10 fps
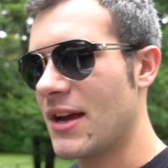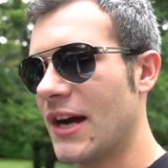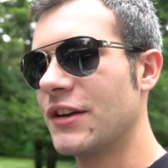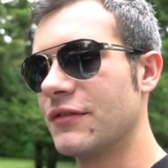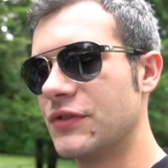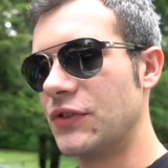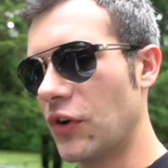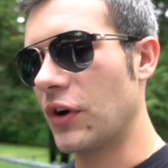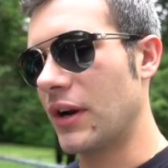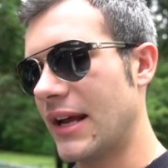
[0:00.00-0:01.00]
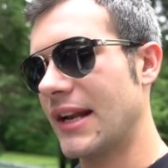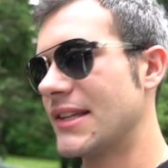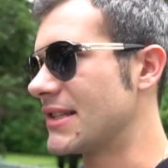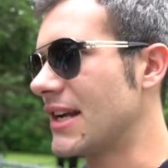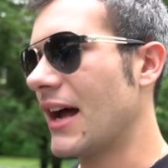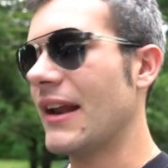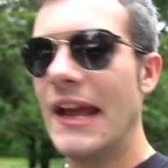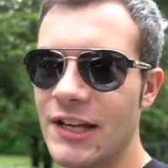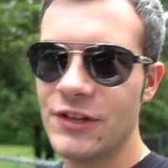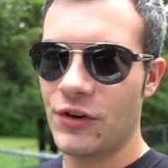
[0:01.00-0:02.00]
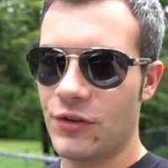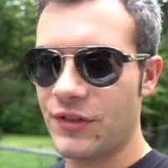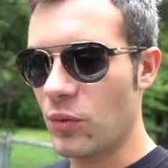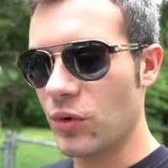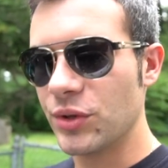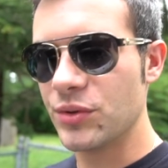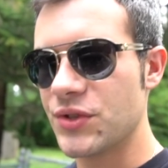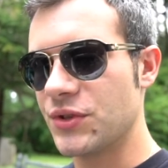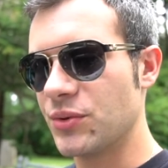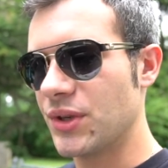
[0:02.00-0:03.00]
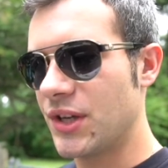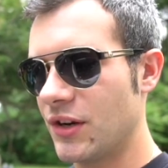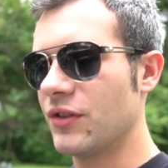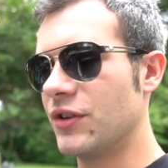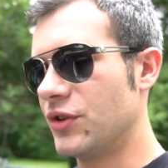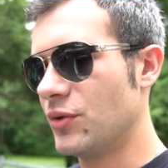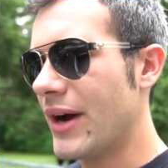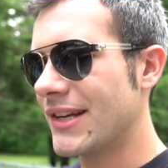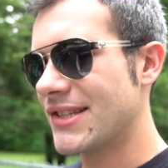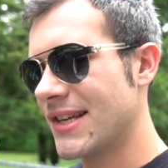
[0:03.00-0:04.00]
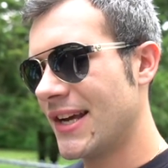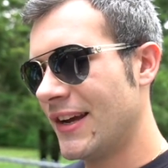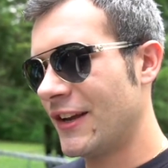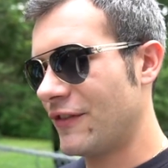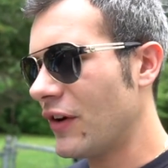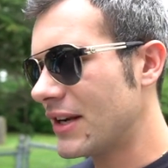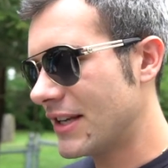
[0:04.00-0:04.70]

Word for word: kind of dirt, and it's not any dirt that we're used to here in the US. It's very